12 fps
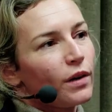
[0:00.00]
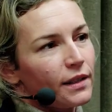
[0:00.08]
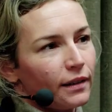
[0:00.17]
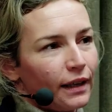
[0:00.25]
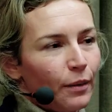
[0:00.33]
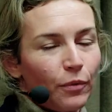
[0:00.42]
ones
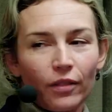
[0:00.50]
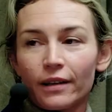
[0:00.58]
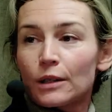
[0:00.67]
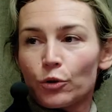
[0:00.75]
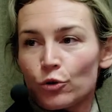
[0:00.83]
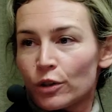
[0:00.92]
that came with the
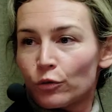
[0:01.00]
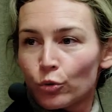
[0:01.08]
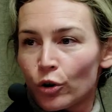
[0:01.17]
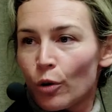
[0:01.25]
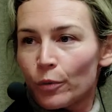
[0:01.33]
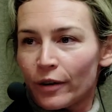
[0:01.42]
exclusive
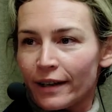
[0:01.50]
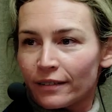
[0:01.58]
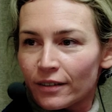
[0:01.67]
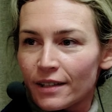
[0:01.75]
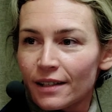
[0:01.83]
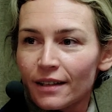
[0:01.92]
tour
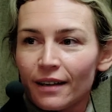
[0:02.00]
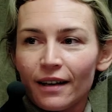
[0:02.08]
operators.